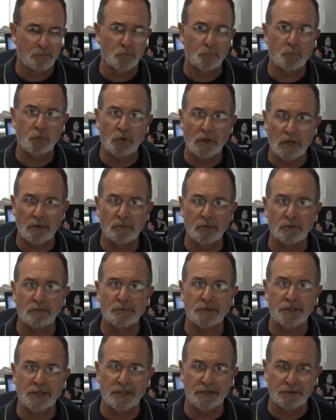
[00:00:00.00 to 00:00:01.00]

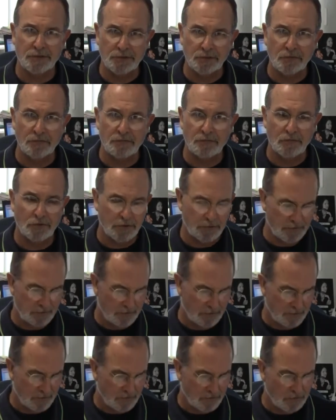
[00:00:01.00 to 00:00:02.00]
problems and so forth.
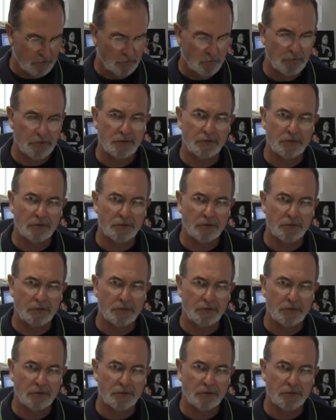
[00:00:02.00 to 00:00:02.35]
We